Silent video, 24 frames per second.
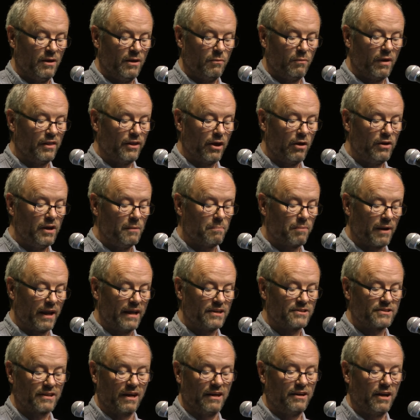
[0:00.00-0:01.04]
Well, the only
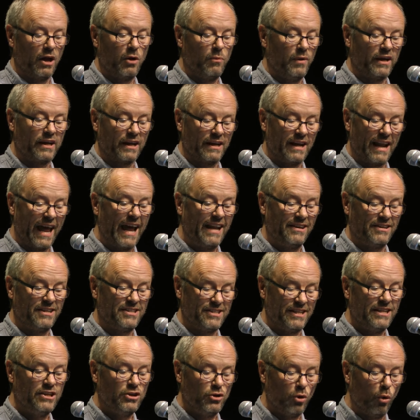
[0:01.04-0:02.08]
place I know we can land
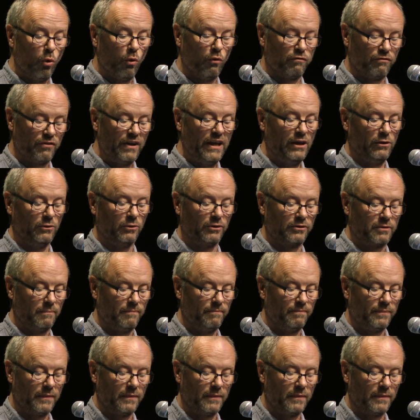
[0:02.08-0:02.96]
is in your field.